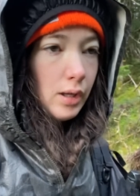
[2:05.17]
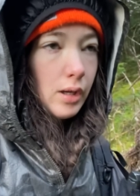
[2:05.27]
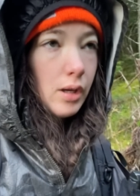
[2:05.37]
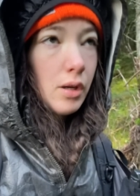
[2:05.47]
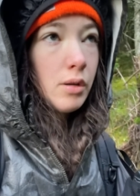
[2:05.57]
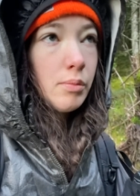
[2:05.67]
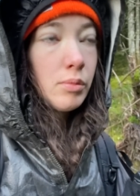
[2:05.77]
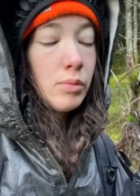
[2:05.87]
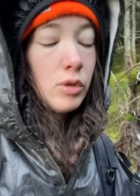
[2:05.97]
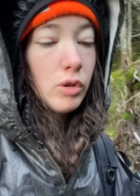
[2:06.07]

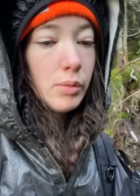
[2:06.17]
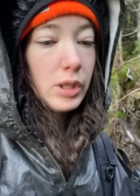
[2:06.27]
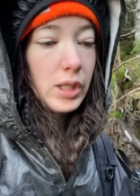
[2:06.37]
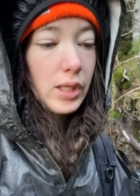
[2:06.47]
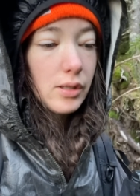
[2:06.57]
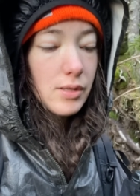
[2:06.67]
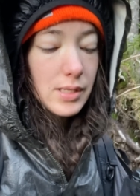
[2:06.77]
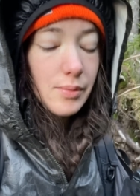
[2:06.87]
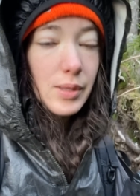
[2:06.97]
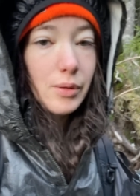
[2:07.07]
Um, normally I don't
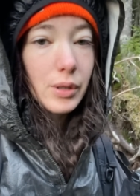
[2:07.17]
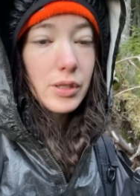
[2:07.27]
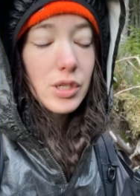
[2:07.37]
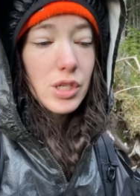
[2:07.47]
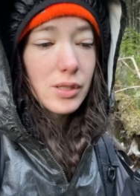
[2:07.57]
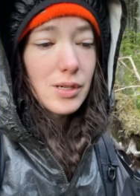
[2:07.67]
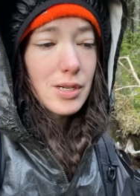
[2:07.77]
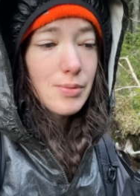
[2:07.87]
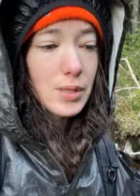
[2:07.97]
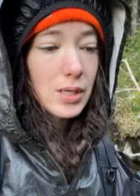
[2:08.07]
sleep that well in
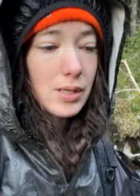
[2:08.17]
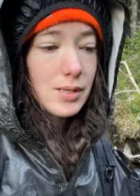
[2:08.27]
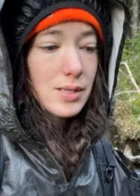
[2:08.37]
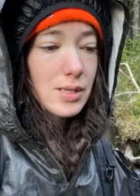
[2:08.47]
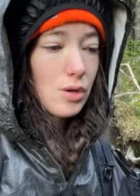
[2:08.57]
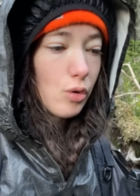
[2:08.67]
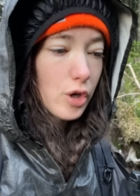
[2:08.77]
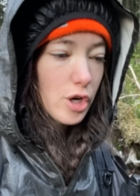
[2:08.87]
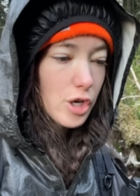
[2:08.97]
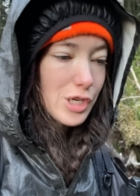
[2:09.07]
shelters because
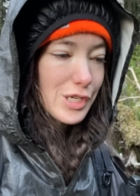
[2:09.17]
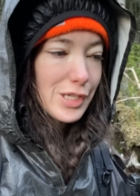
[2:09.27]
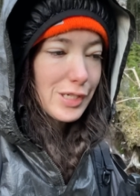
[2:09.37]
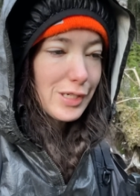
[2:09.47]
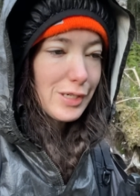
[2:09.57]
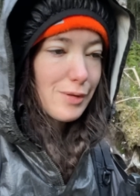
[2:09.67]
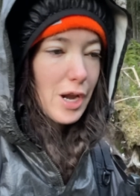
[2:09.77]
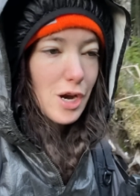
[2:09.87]
snores and